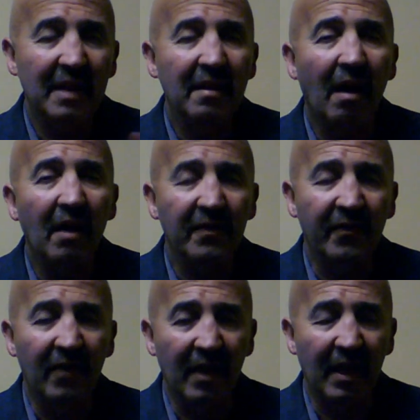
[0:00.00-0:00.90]

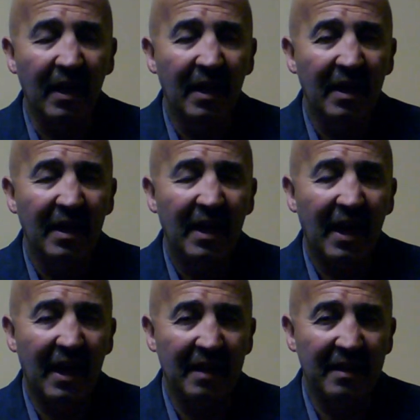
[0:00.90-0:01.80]
thoughtfully
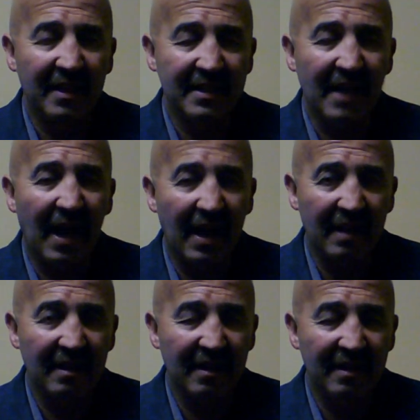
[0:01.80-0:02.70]
and
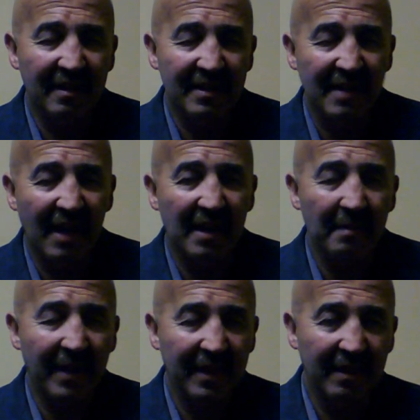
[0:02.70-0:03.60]
design the designer
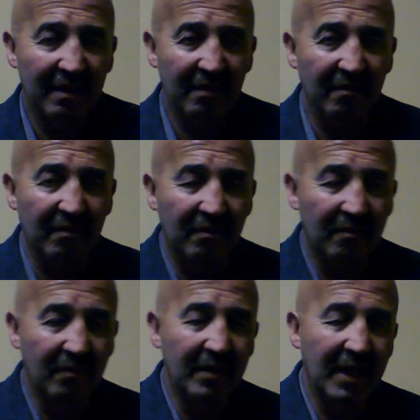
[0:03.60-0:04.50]
bacteria to
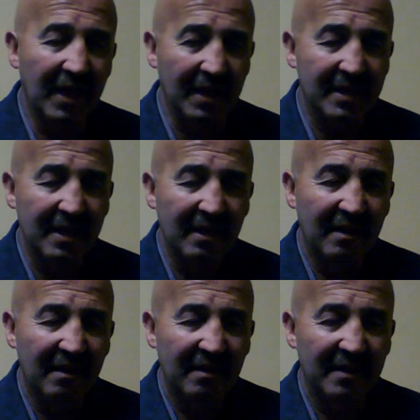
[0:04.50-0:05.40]
do this.
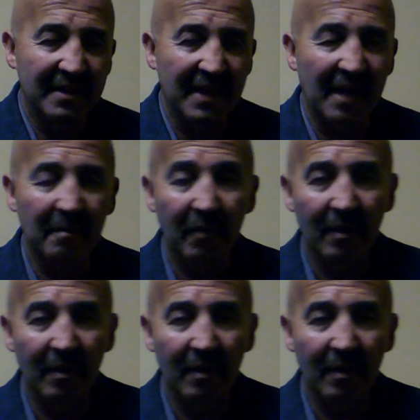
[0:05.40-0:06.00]
The same